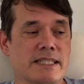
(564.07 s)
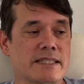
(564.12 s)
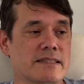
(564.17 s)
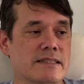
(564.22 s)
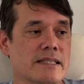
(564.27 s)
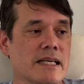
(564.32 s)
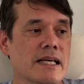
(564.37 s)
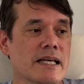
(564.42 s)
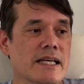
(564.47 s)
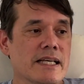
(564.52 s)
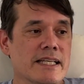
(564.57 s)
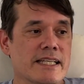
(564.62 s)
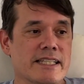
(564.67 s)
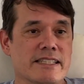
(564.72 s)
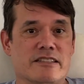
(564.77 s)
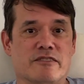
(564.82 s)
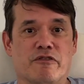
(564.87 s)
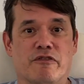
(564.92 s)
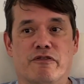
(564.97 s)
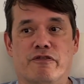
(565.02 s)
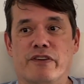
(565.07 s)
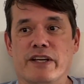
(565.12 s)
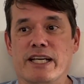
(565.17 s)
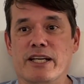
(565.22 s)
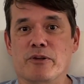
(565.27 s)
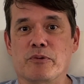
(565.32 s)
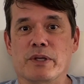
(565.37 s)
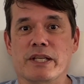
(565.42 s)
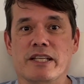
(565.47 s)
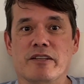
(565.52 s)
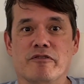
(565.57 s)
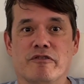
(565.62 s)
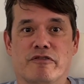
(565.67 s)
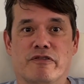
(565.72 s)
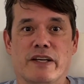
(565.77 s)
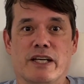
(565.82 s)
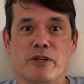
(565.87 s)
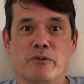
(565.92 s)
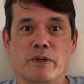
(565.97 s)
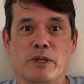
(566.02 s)
it's very,
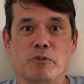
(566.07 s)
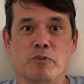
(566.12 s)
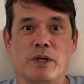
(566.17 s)
very